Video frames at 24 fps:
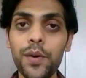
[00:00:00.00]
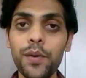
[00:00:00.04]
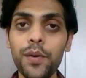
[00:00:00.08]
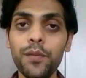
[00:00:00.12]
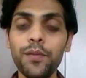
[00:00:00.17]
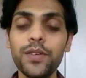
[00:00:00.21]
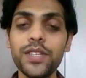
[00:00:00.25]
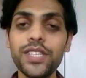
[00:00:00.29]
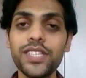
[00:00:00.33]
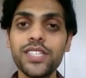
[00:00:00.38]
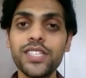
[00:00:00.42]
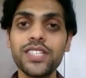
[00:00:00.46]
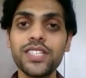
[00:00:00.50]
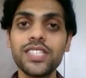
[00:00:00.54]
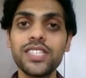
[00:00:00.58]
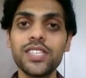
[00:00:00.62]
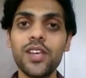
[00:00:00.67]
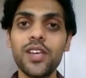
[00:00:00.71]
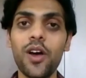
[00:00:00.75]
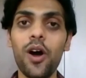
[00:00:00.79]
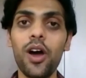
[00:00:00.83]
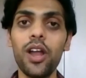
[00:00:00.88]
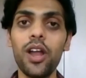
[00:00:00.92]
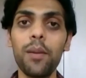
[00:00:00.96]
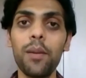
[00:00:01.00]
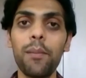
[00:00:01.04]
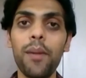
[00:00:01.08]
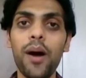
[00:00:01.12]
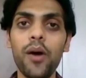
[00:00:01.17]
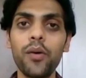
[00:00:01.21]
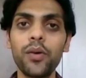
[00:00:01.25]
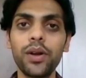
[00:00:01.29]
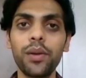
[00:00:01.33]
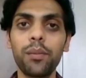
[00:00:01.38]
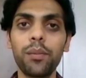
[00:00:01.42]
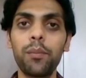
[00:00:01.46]
which is all
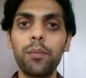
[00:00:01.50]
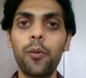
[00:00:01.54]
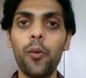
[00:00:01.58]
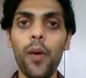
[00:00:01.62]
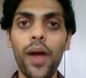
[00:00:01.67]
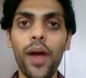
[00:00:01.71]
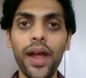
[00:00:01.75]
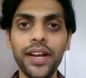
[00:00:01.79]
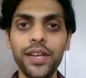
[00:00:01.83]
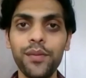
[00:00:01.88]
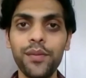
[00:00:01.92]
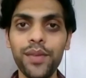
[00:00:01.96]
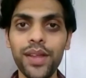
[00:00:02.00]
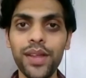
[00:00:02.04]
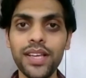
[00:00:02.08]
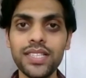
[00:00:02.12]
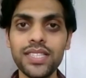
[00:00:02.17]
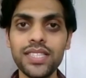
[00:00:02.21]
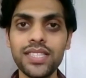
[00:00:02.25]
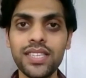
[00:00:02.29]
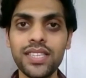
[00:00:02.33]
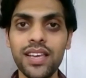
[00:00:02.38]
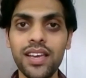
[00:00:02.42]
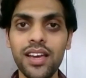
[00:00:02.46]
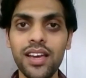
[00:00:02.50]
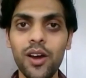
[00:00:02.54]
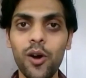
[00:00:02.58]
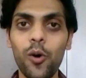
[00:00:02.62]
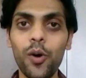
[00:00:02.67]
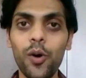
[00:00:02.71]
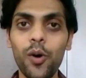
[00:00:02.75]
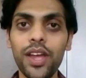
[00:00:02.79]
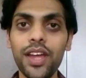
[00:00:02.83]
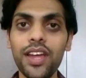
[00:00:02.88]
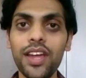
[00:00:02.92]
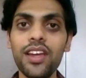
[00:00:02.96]
about the proactiveness.
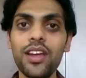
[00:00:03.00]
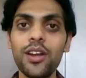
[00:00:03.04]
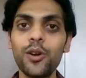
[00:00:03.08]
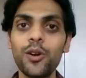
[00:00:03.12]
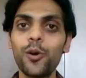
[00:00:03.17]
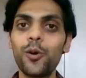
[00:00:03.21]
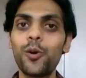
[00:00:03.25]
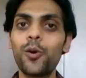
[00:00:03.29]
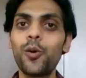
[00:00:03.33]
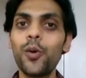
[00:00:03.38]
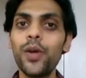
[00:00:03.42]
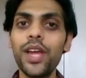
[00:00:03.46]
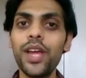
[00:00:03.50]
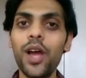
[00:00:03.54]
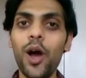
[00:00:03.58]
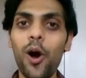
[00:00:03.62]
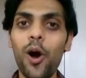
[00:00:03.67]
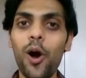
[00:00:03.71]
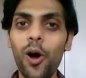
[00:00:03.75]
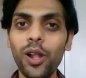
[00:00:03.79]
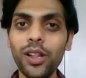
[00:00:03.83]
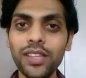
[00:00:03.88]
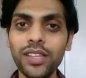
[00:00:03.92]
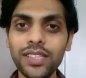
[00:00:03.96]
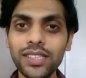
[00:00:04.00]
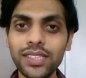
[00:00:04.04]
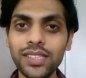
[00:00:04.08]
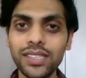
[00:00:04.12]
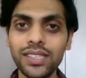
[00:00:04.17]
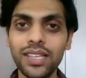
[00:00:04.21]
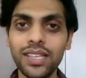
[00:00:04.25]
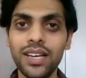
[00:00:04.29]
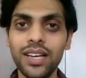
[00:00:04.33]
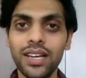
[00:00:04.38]
Okay, to doing all this.